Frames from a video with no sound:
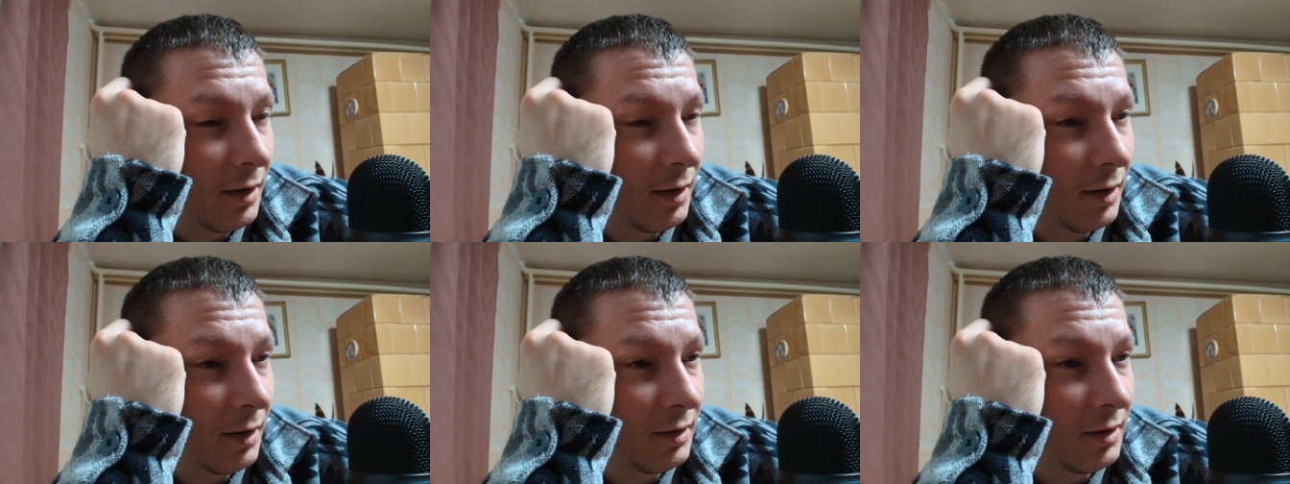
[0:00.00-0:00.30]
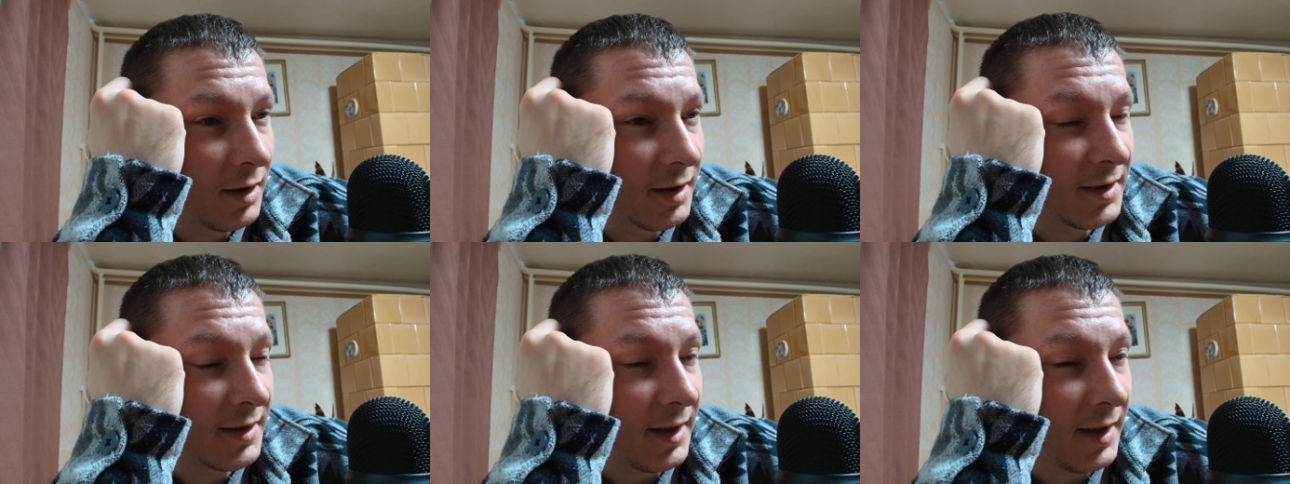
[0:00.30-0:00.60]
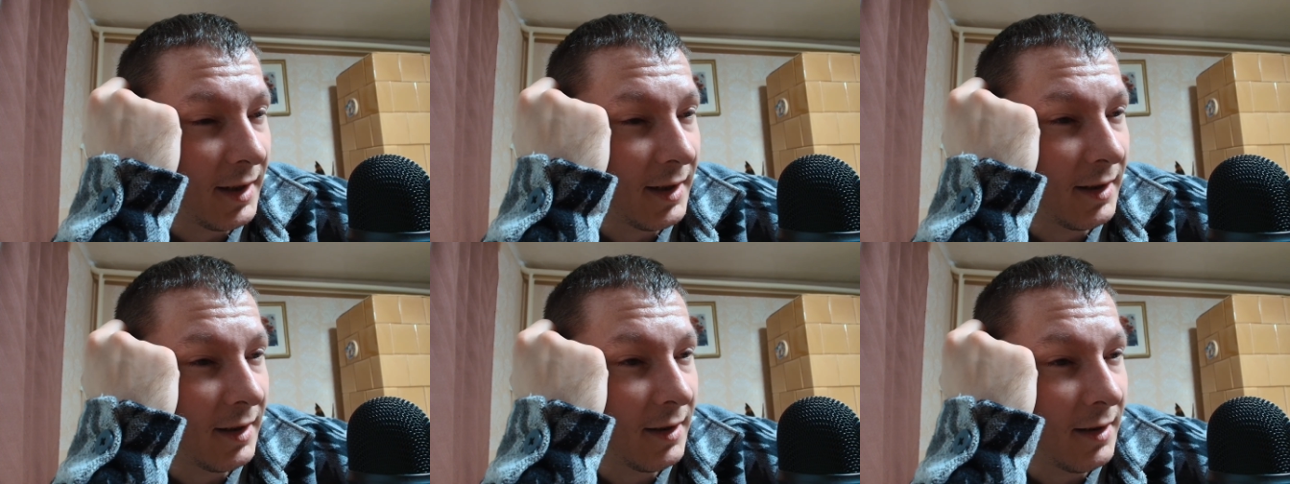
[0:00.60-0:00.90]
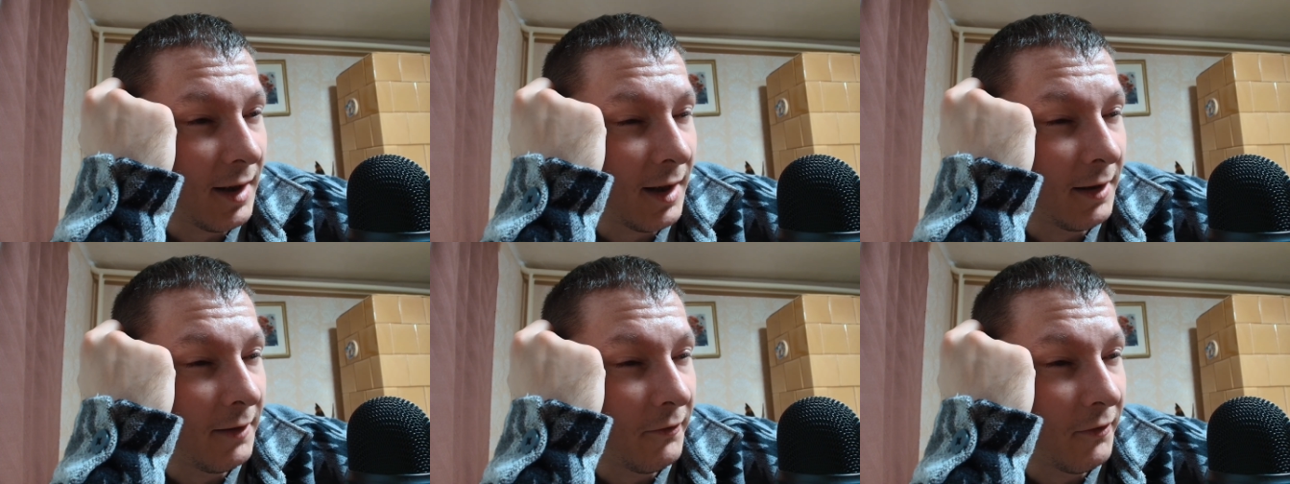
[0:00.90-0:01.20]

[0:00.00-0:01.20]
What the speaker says: the second and